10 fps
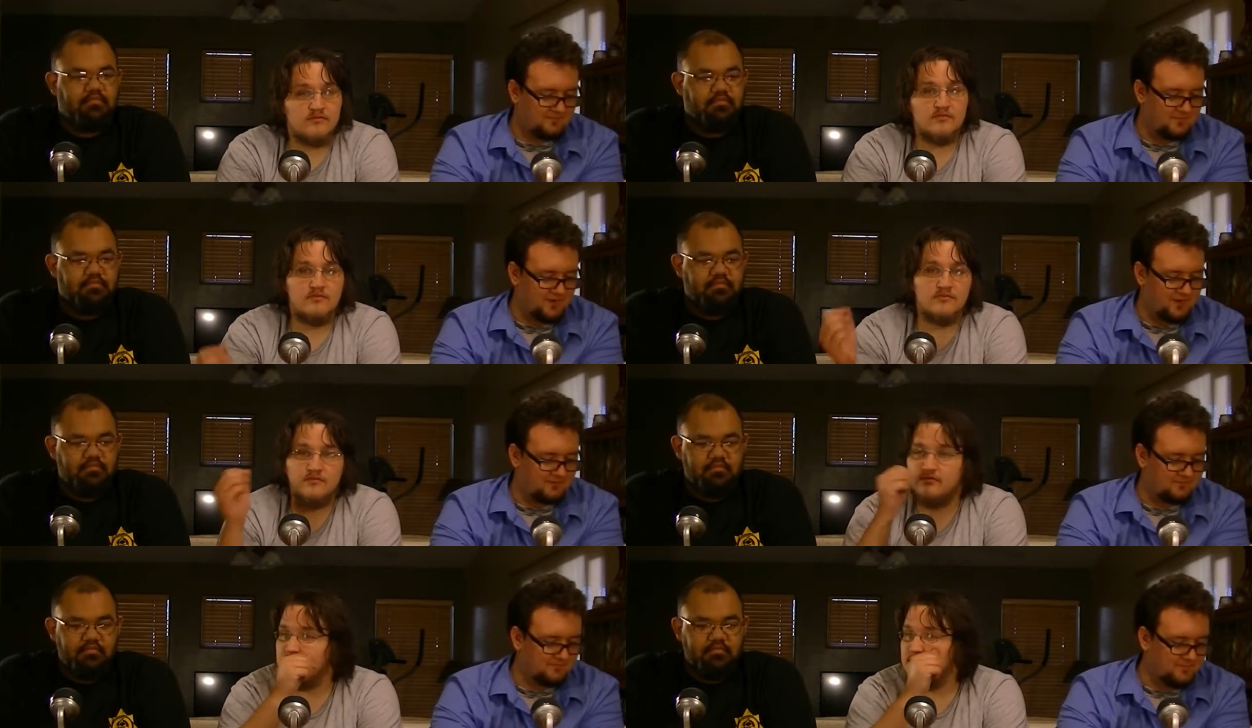Speaker 1: All
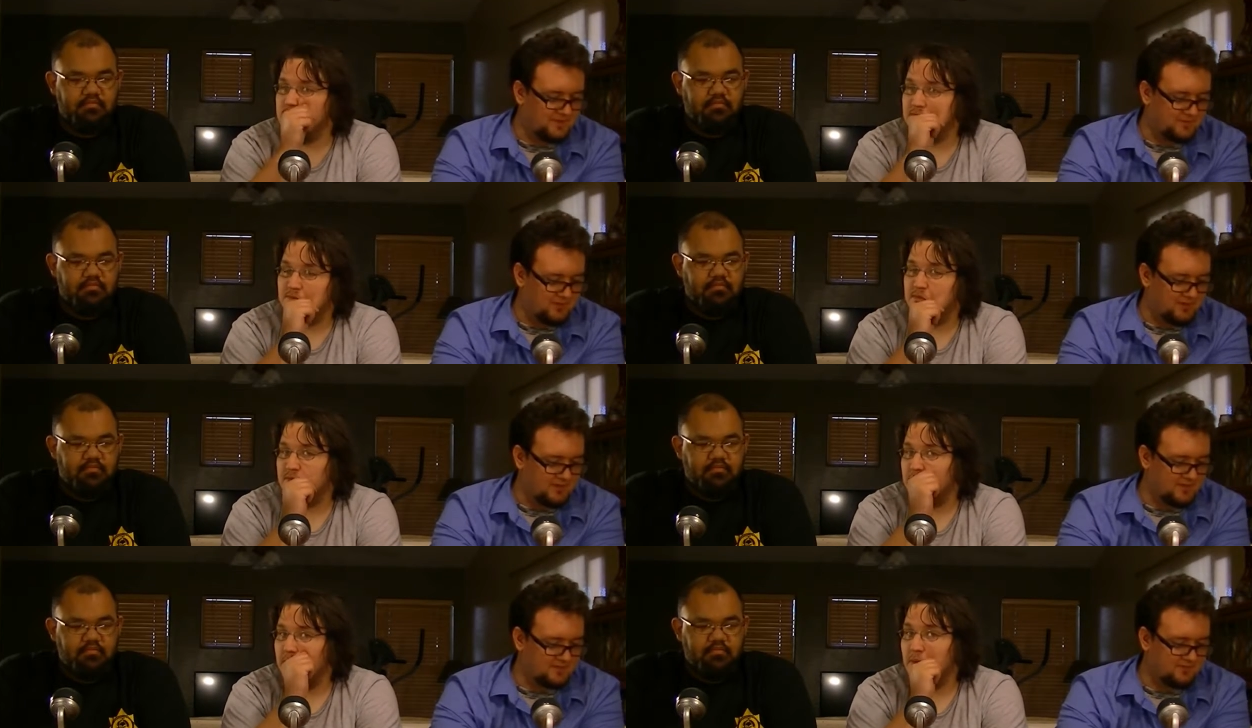right. This one
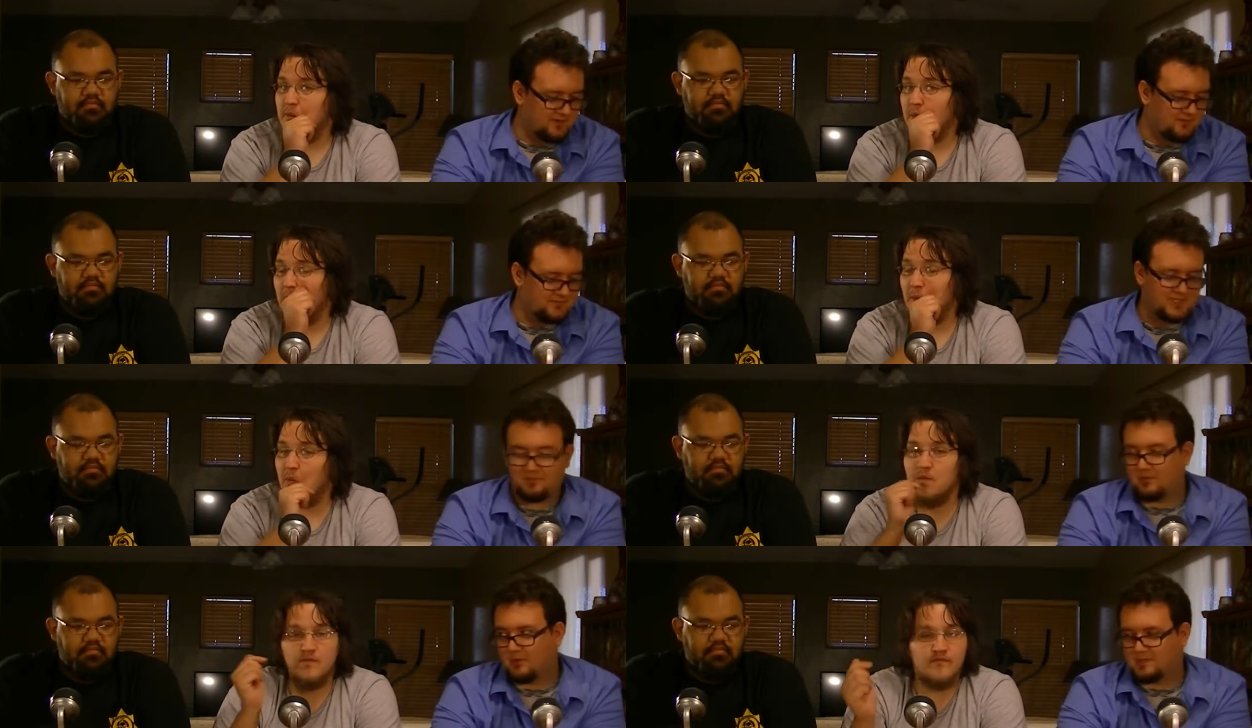is from
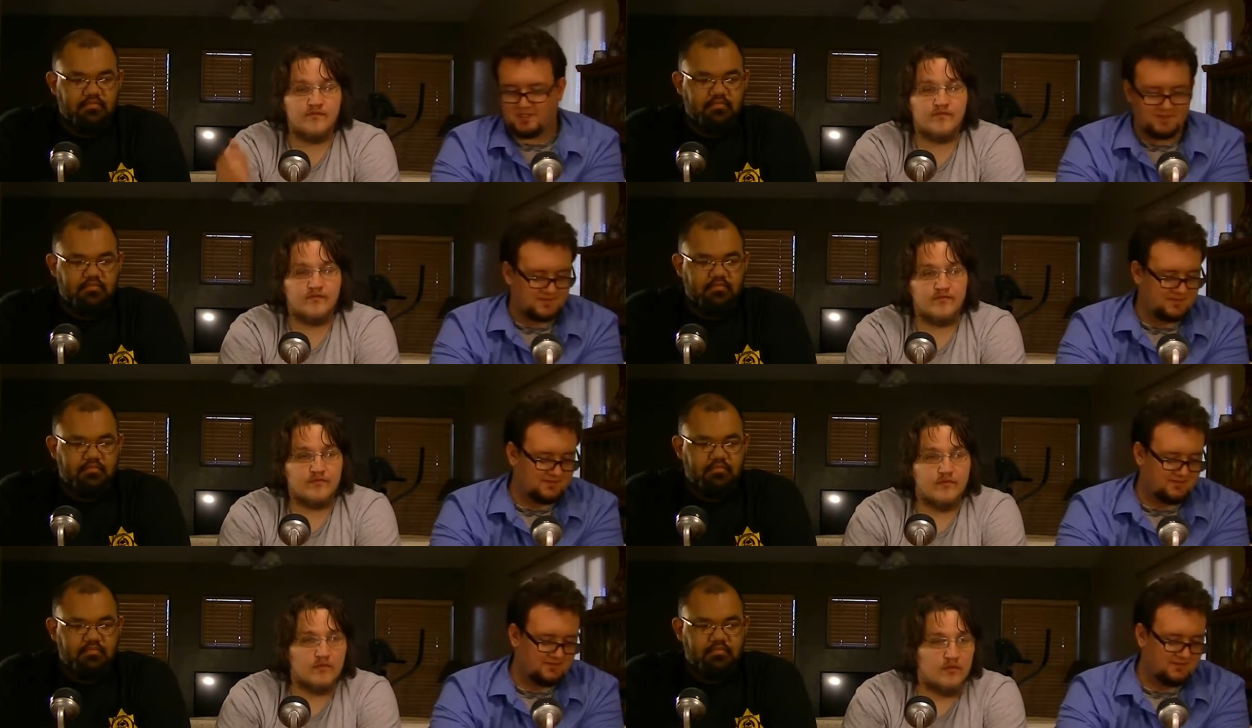Jennifer Ortiz.
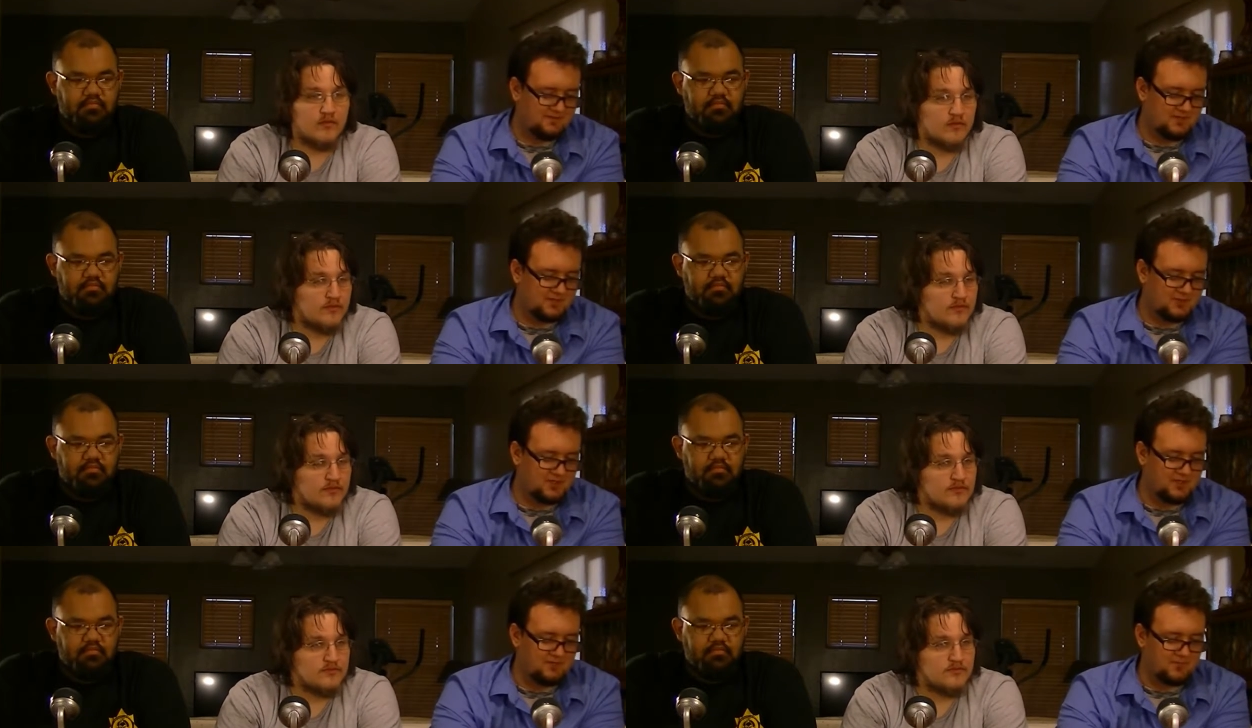
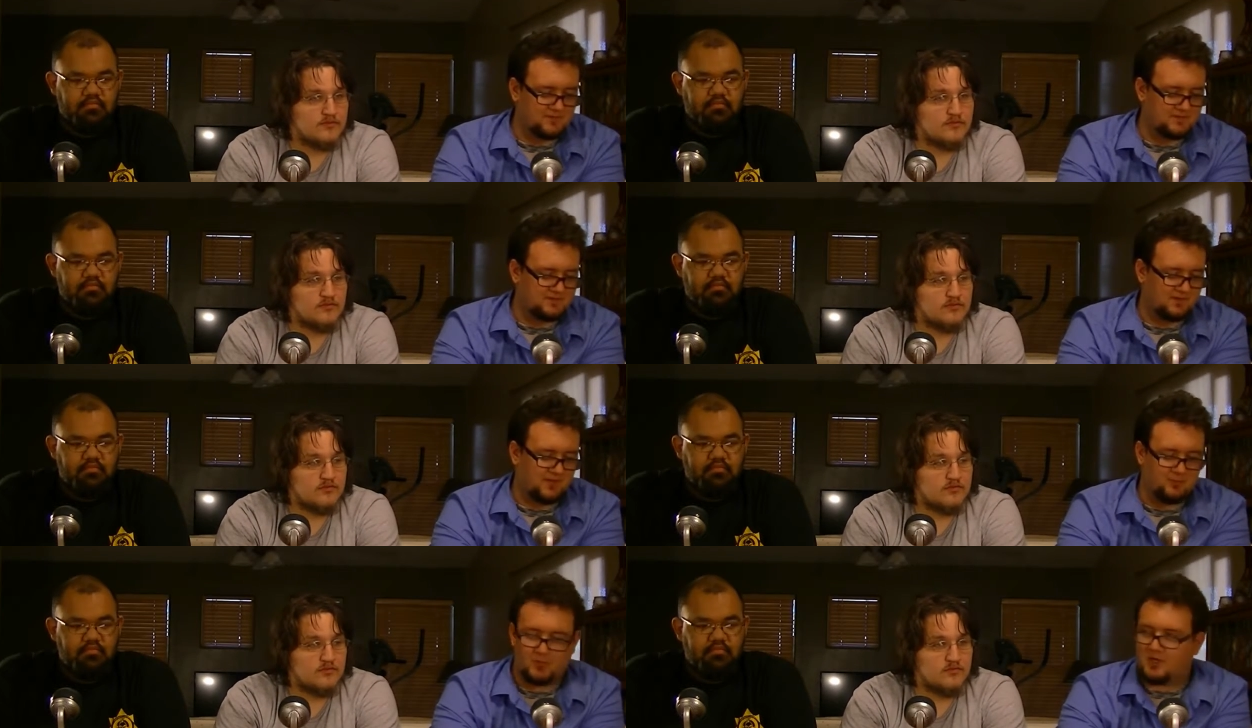Chucky versus
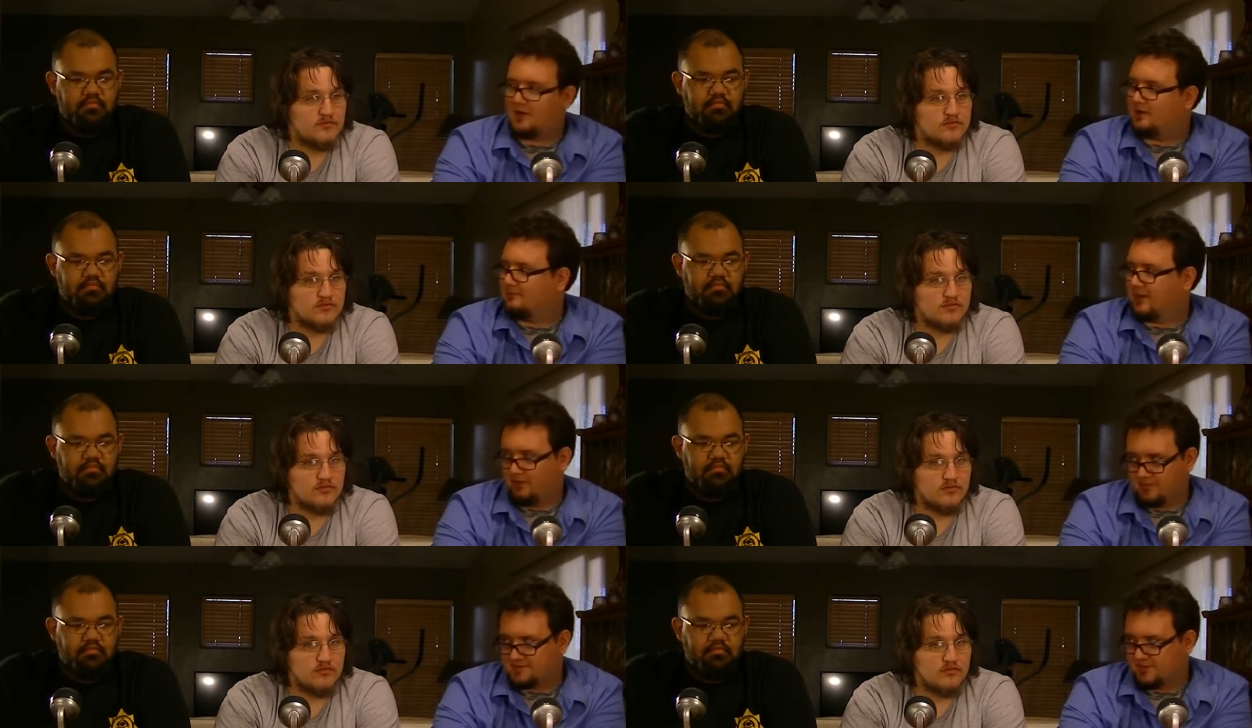Leprechaun.
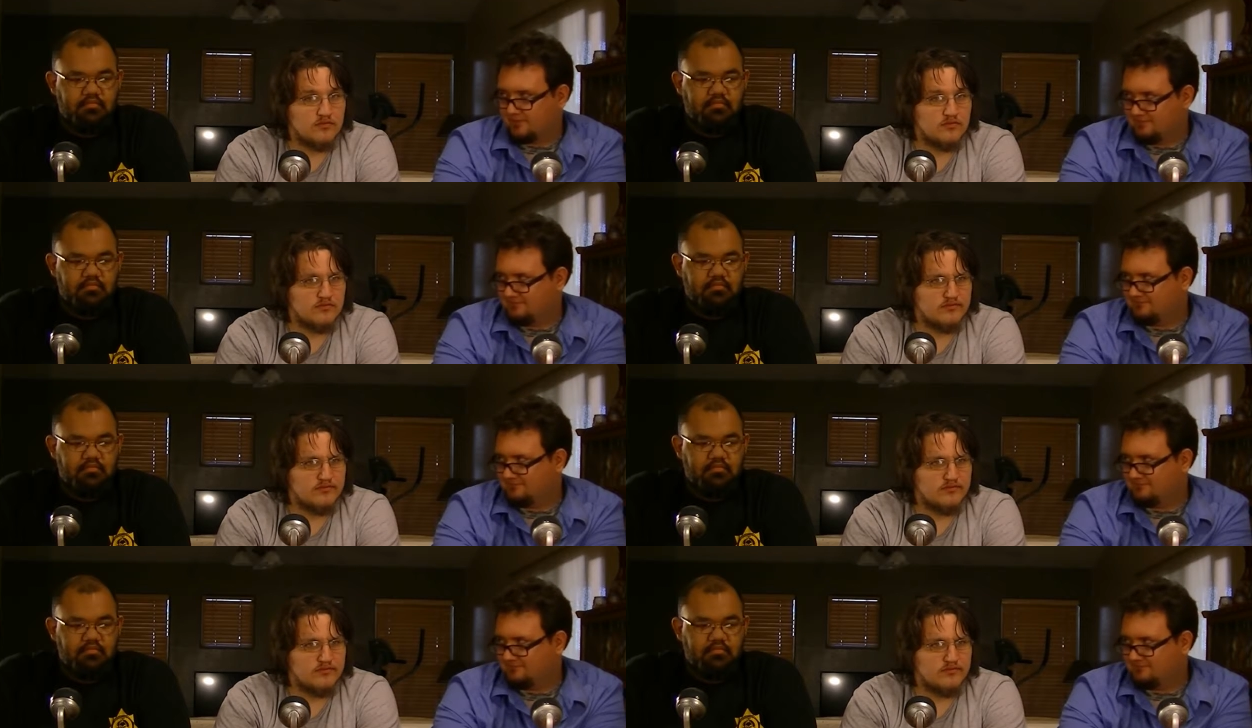Battle of the Small.